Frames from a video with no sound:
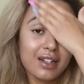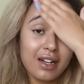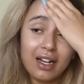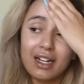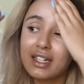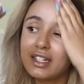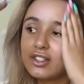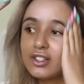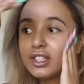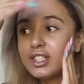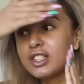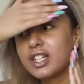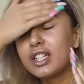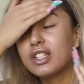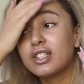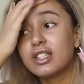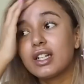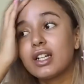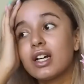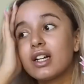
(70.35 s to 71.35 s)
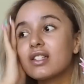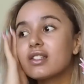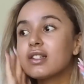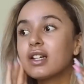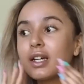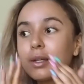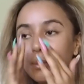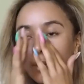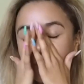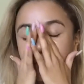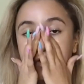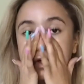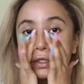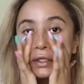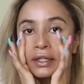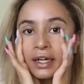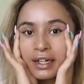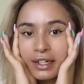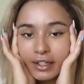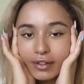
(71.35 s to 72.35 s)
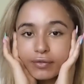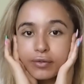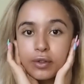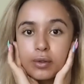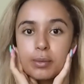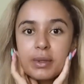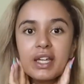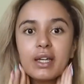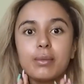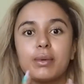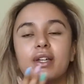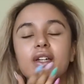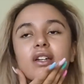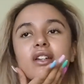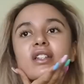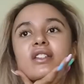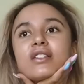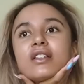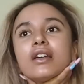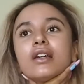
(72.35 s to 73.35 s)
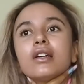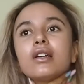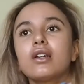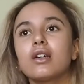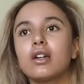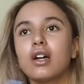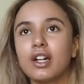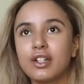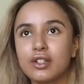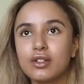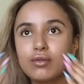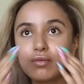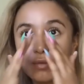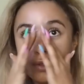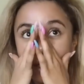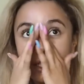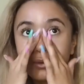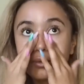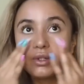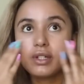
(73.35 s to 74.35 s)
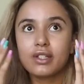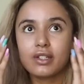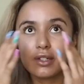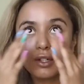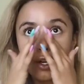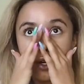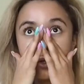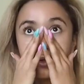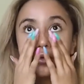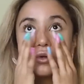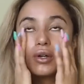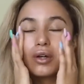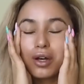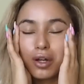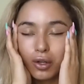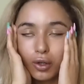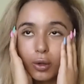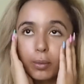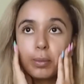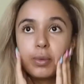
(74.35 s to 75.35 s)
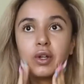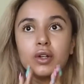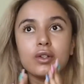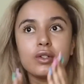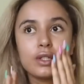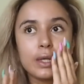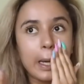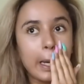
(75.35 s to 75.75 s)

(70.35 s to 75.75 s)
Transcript: I literally changed it last night. My friend dyed it for me because I just really wanted to go a lot blonder.